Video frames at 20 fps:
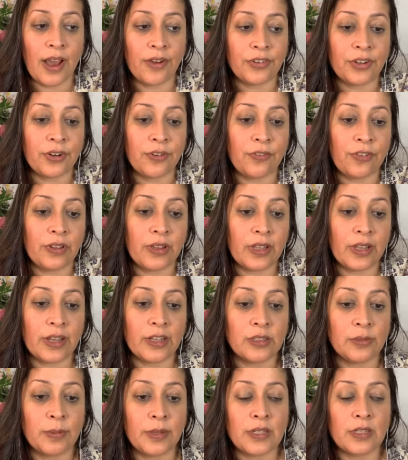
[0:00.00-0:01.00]
after a
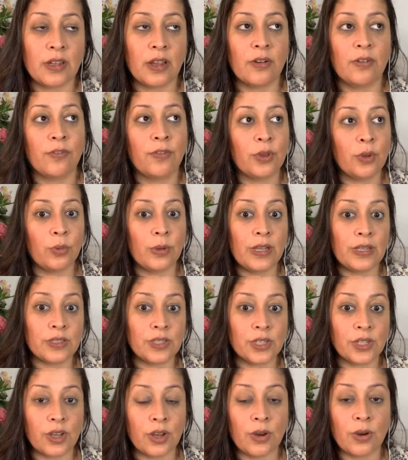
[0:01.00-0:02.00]
filling has been done a few
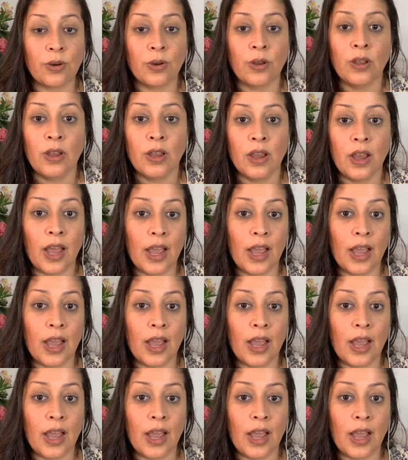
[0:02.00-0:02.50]
weeks ago?